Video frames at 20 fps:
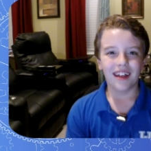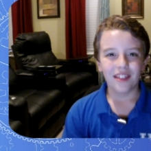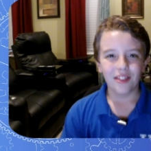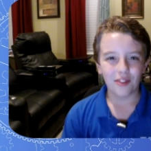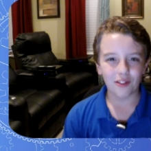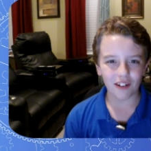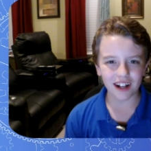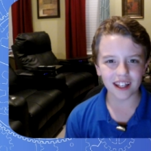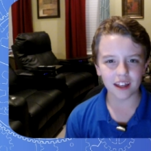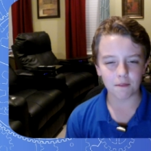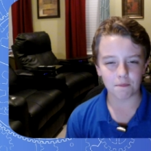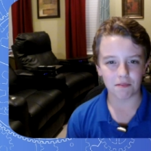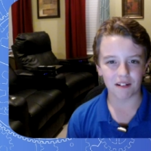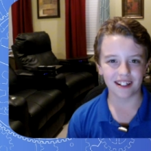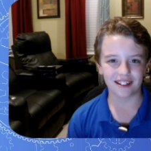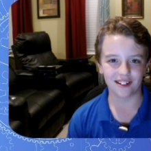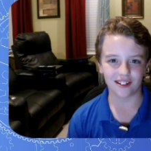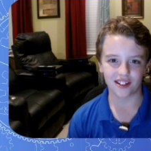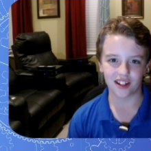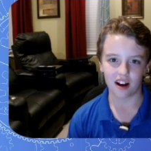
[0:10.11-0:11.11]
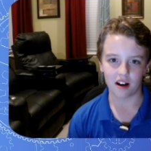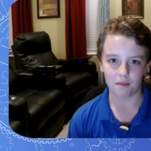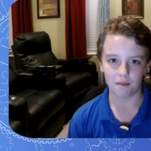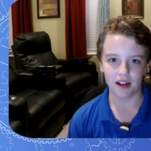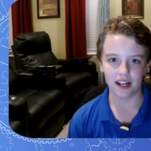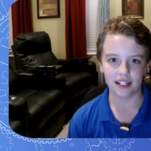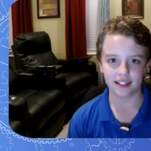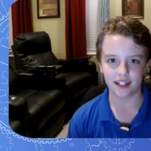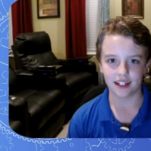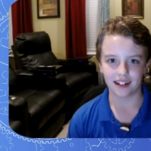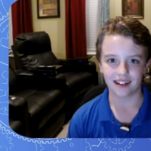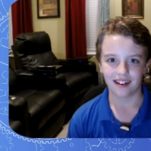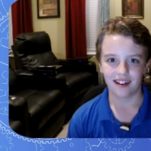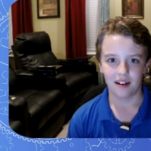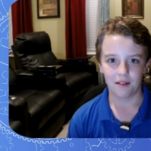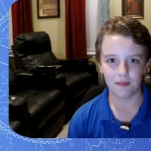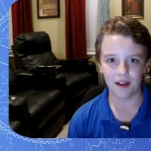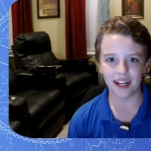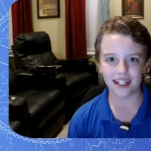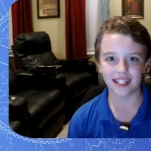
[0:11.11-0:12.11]
3D printers are amazing.
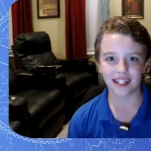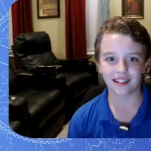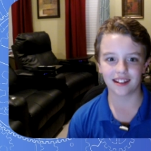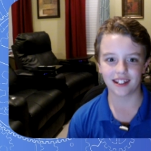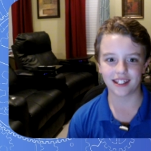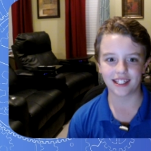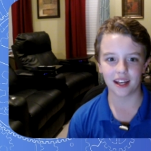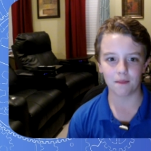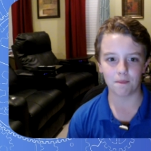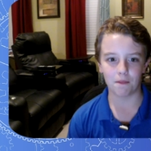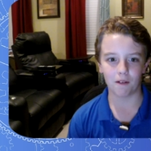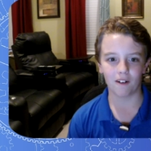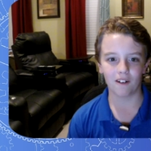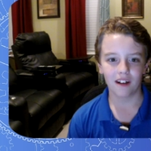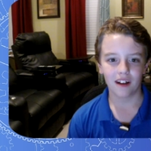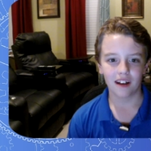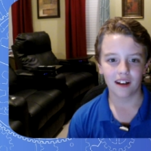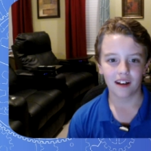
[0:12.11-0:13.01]
Amazingly simple.